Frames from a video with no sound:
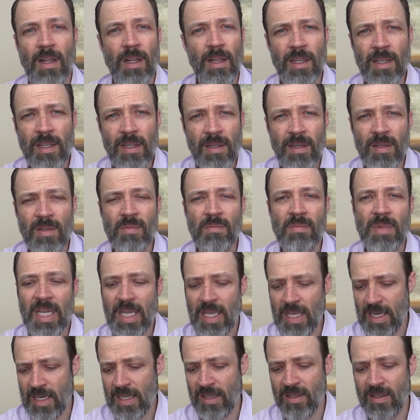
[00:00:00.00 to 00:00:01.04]
It doesn't
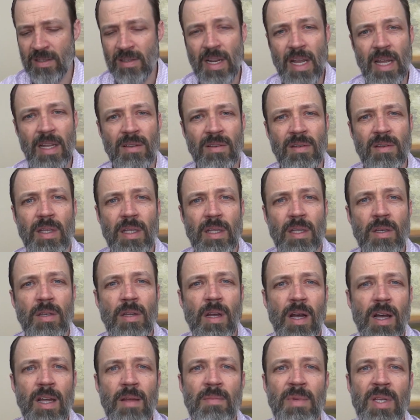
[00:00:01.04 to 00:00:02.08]
make any sense. The
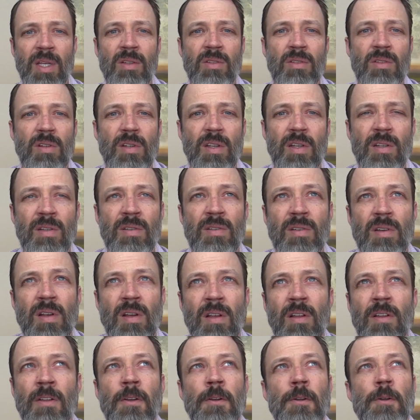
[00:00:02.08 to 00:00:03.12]
timing is
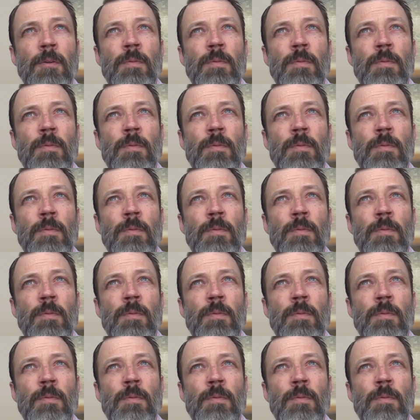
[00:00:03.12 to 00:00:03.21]
a